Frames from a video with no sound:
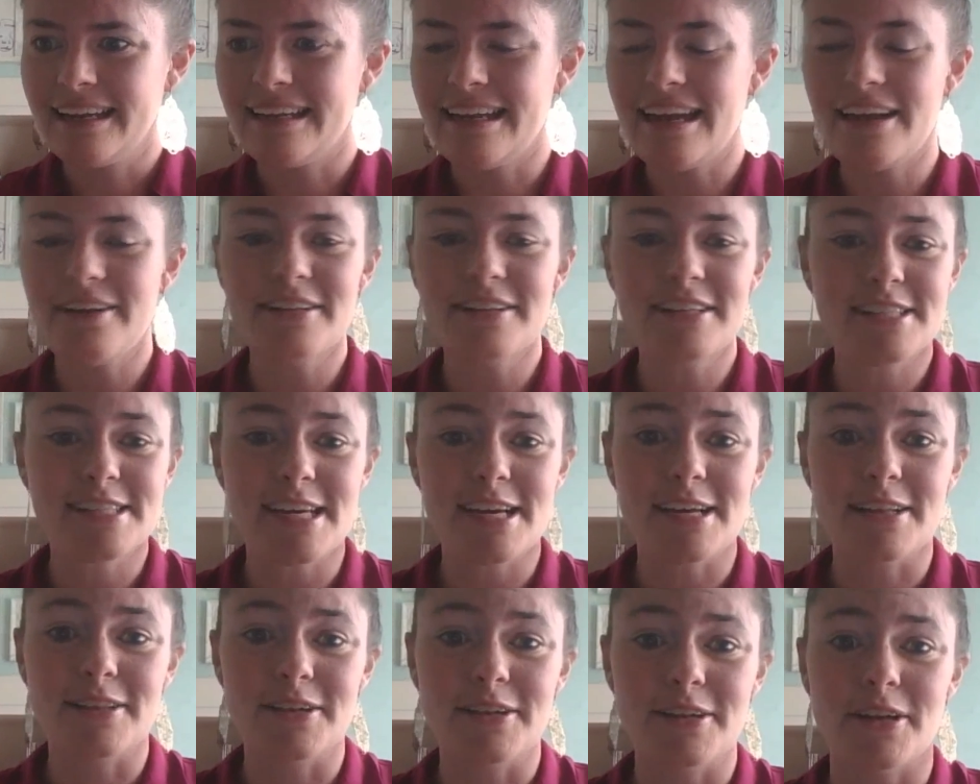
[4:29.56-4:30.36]
now let's
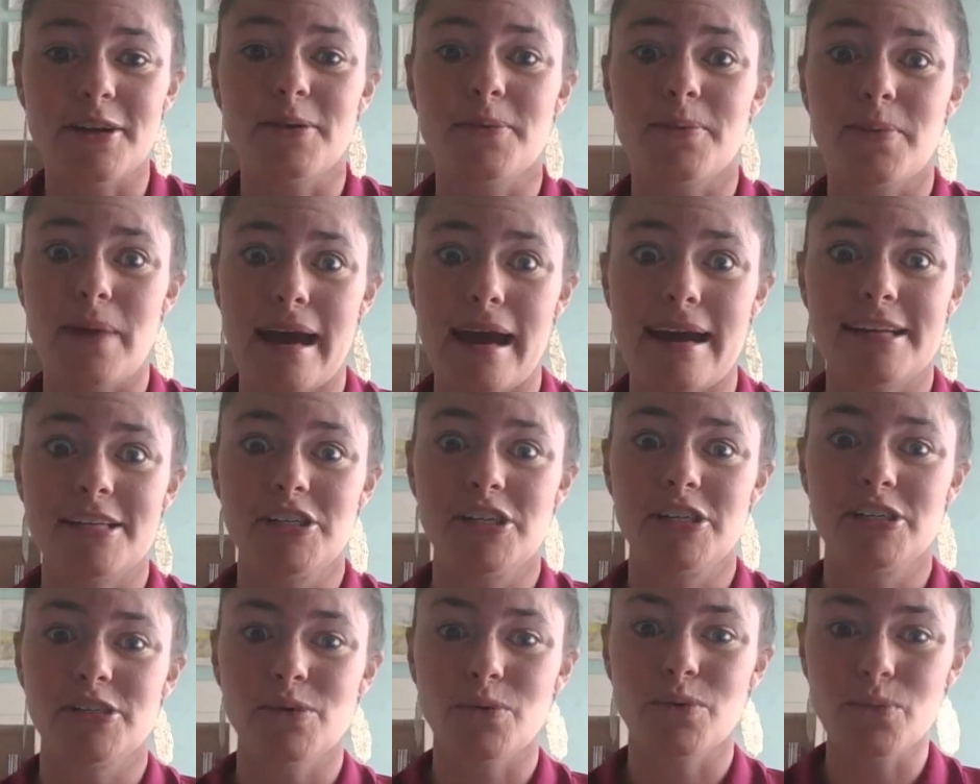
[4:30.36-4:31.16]
take a look at our
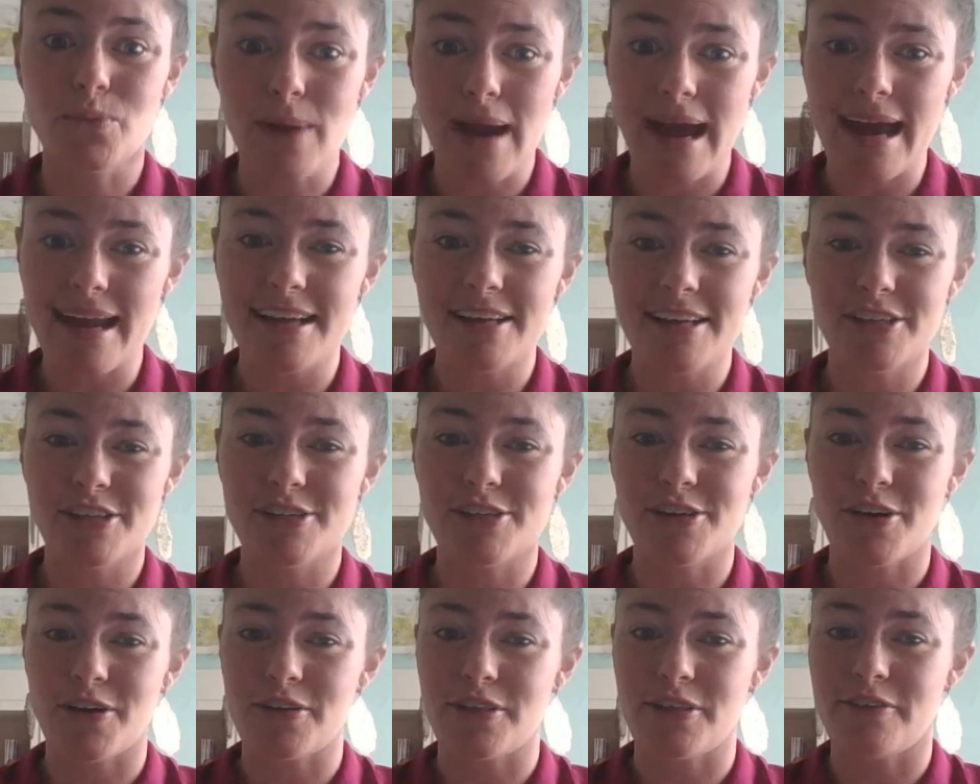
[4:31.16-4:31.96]
radishes.
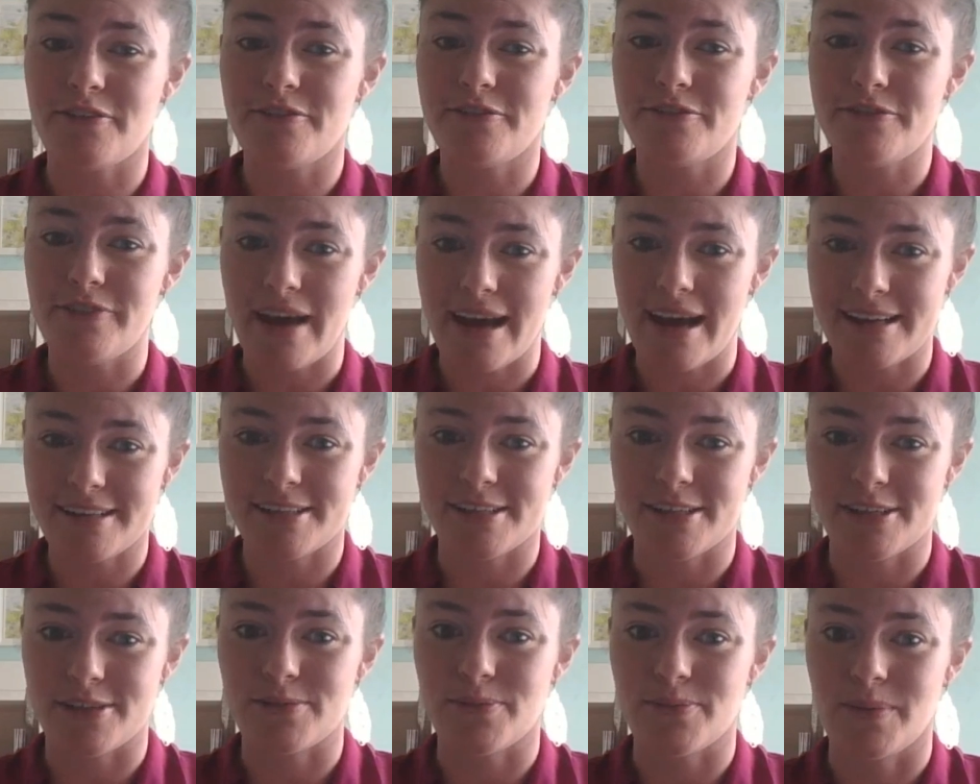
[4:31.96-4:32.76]
Radishes are the
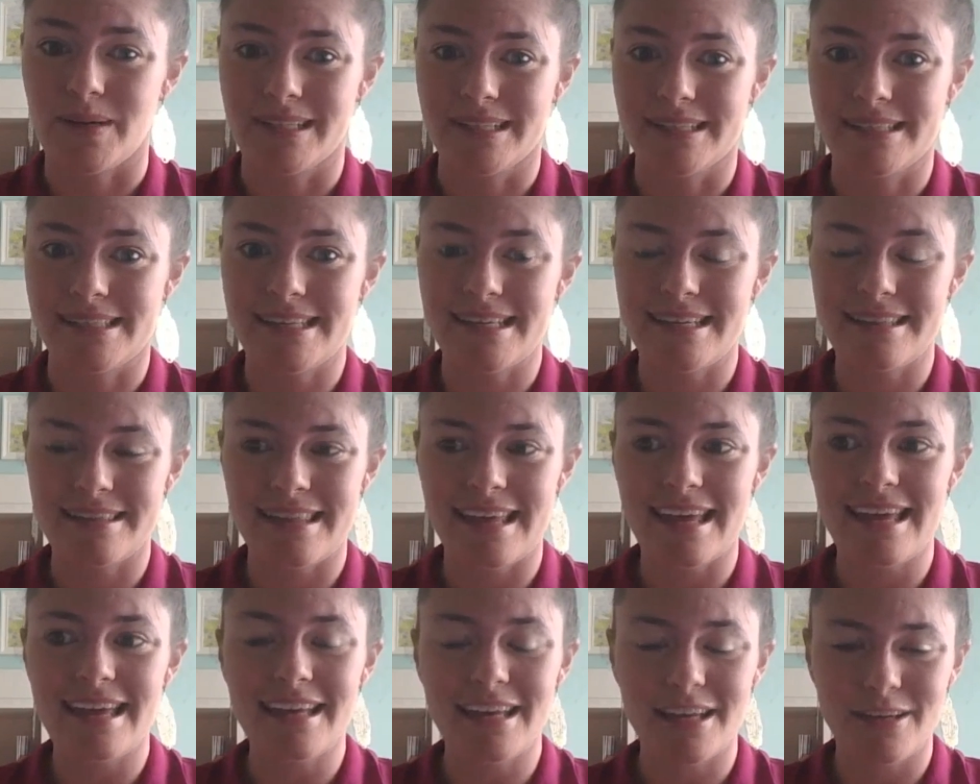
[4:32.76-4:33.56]
fastest ones.
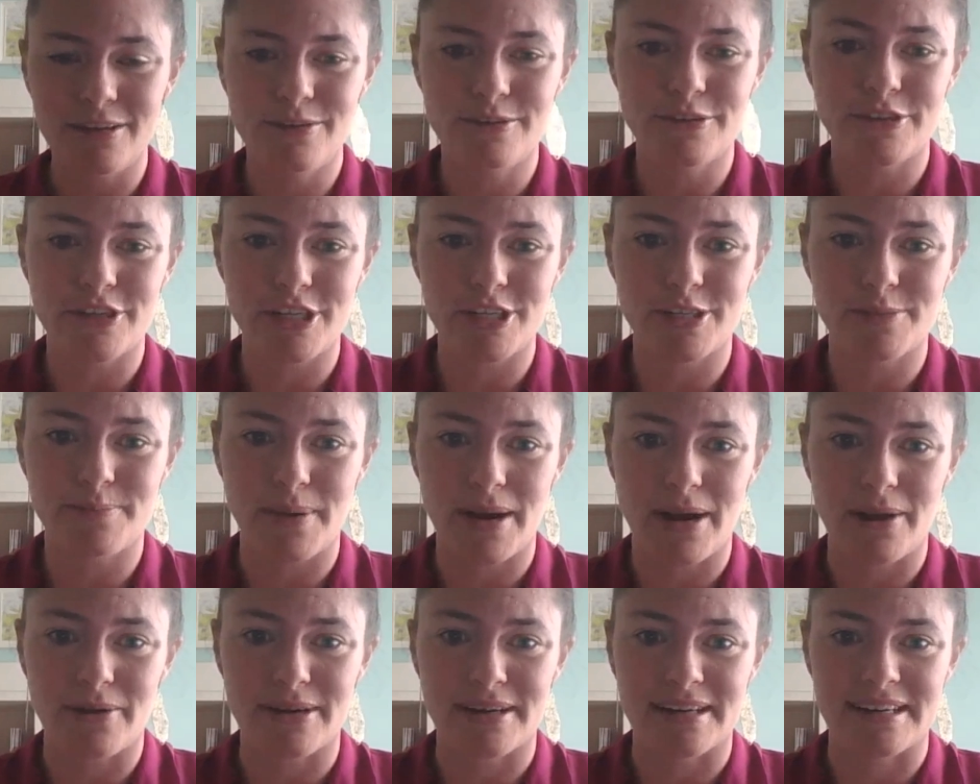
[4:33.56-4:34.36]
They can usually
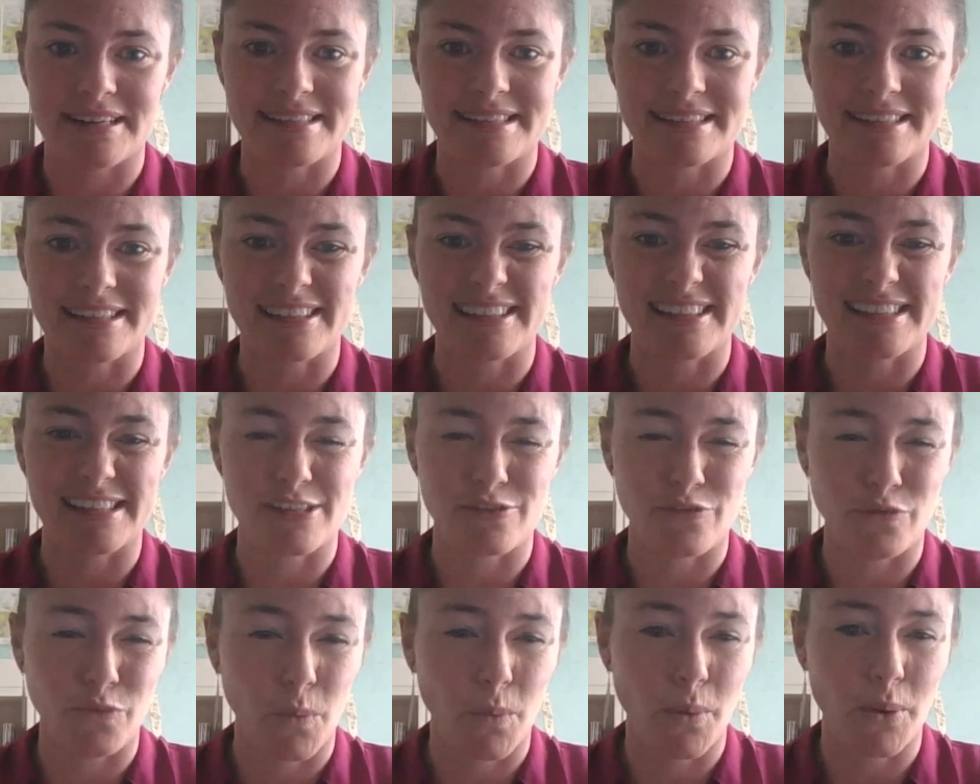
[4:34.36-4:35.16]
sprout in as little
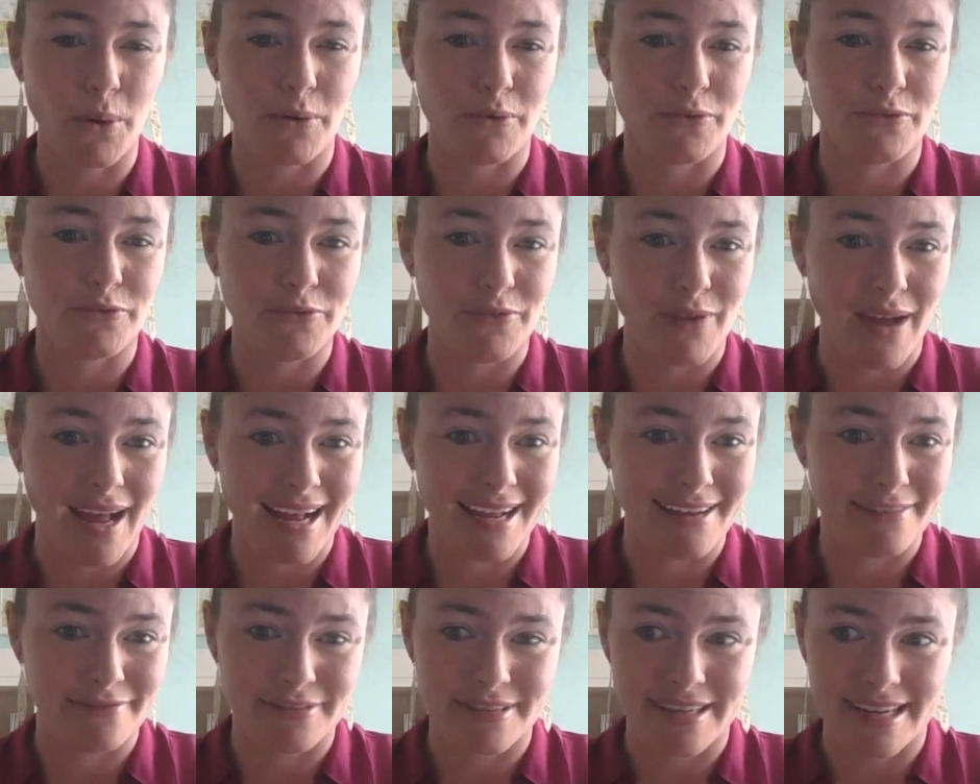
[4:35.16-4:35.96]
as 4 or
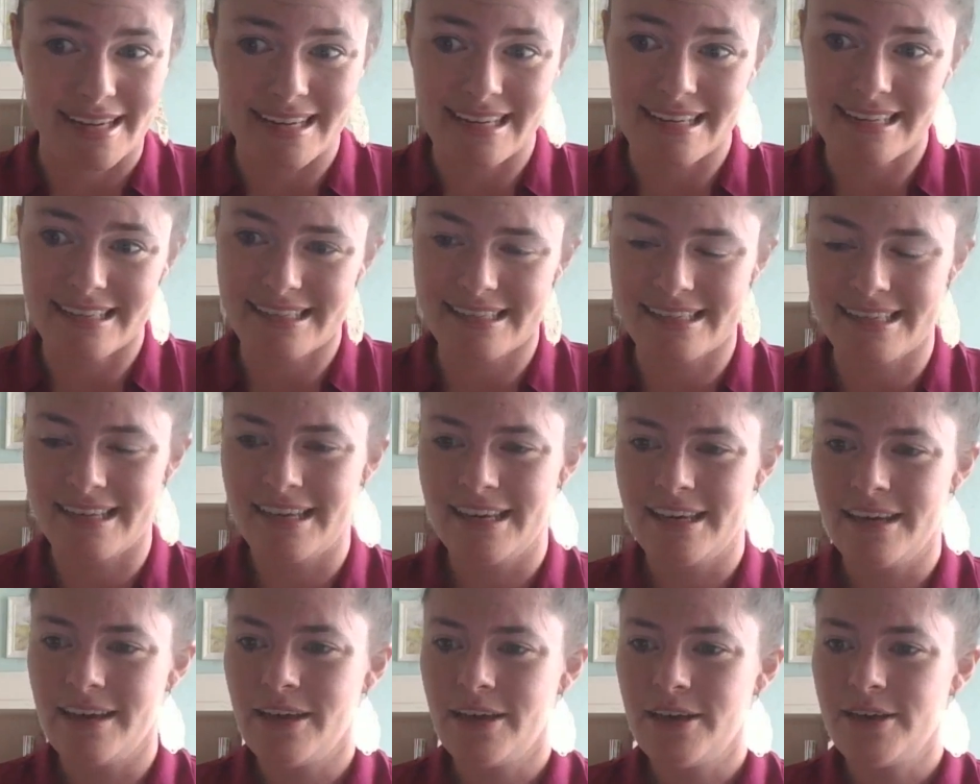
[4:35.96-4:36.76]
5 days.
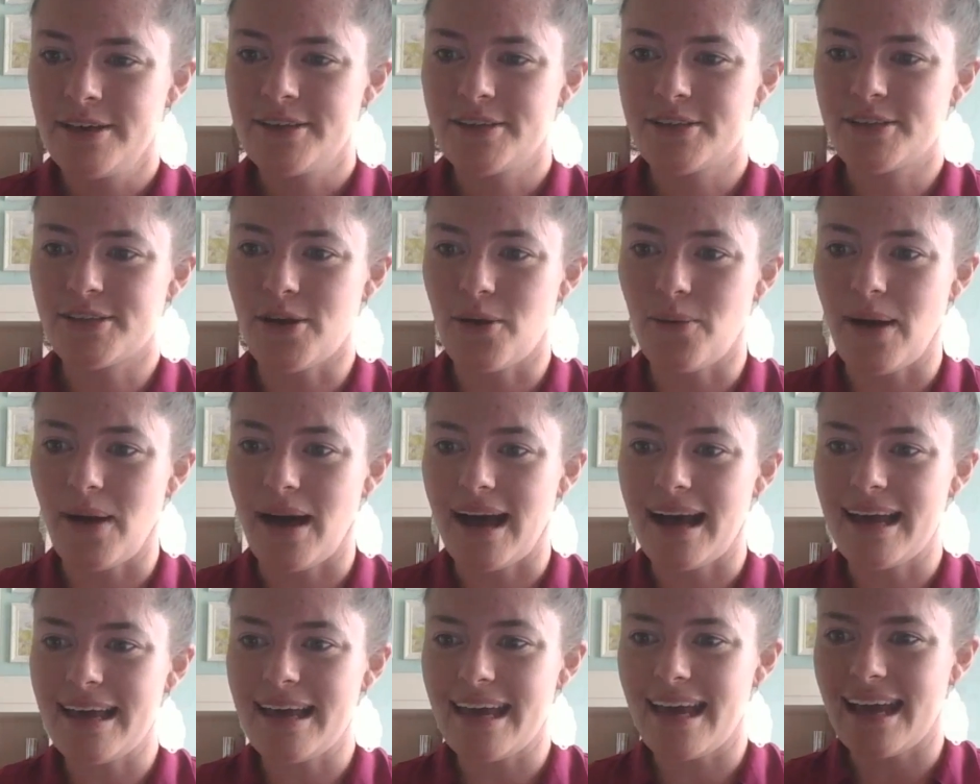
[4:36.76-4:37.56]
So
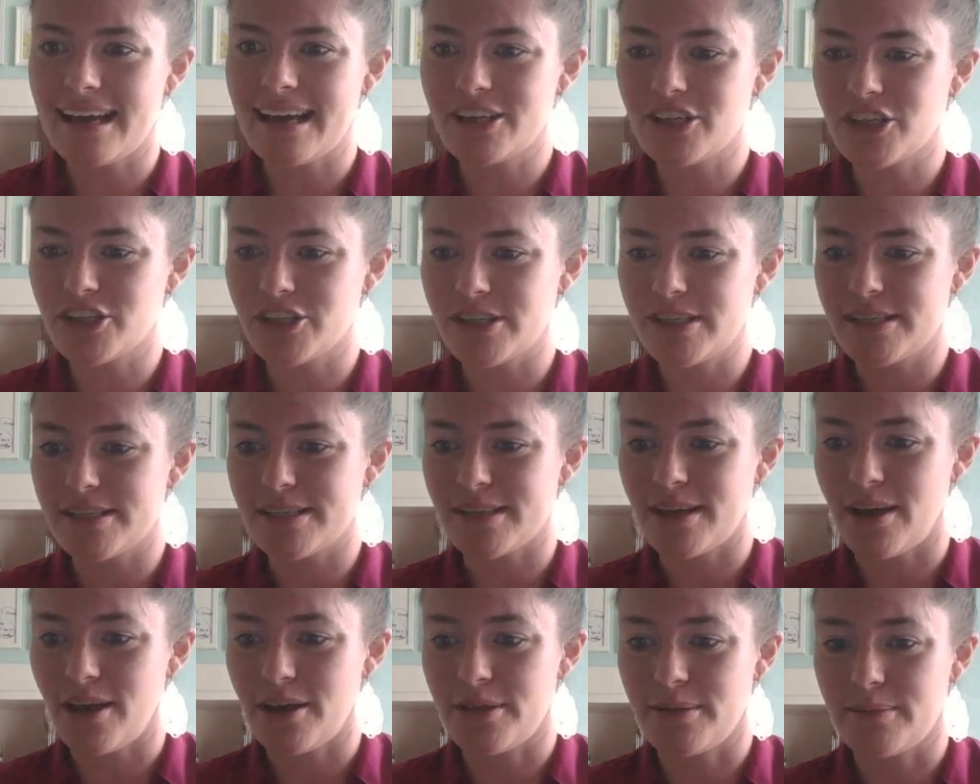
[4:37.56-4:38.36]
I actually
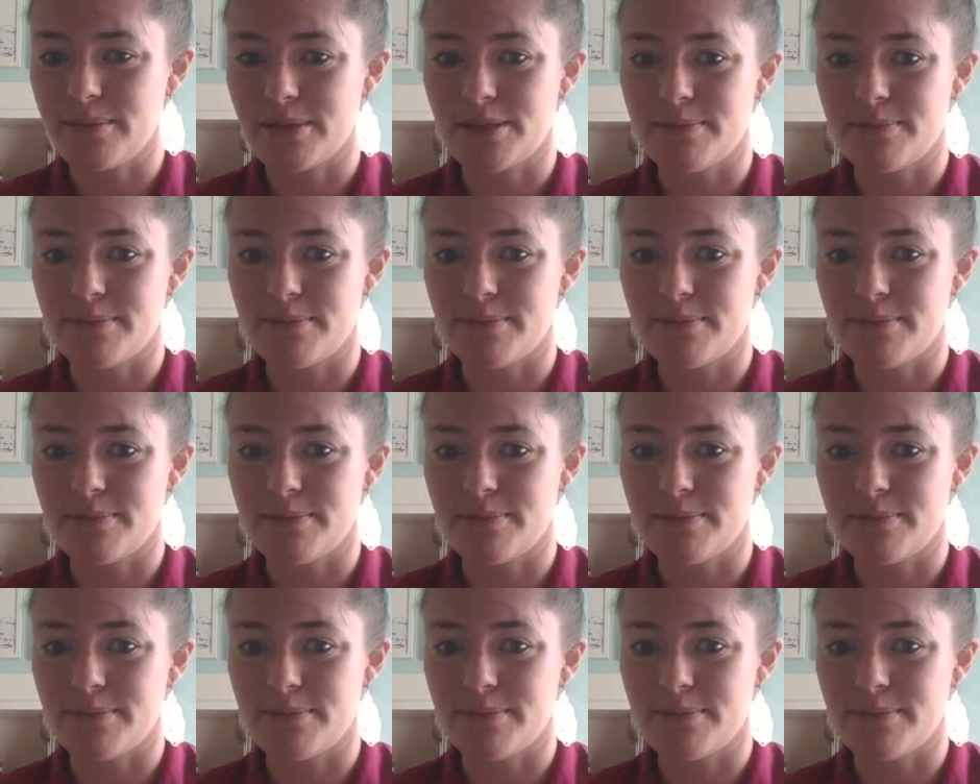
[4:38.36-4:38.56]
saw them